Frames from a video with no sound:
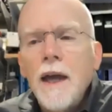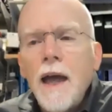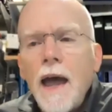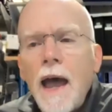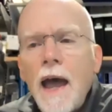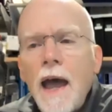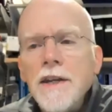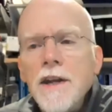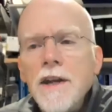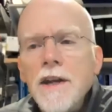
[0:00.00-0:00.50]

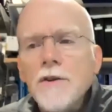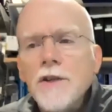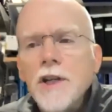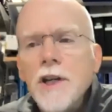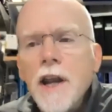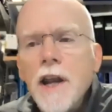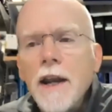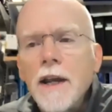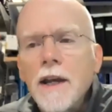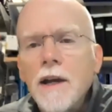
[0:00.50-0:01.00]
had no
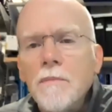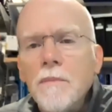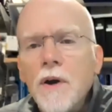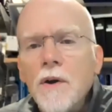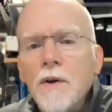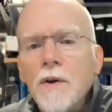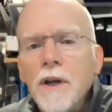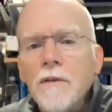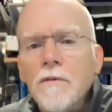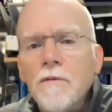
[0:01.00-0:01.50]
genetic
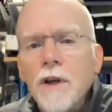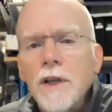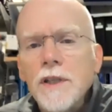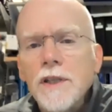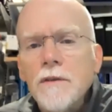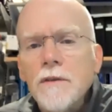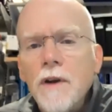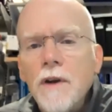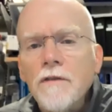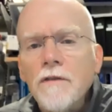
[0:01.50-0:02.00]
component
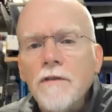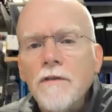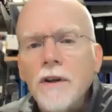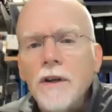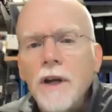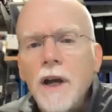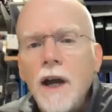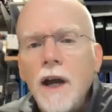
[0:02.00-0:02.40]
whatsoever,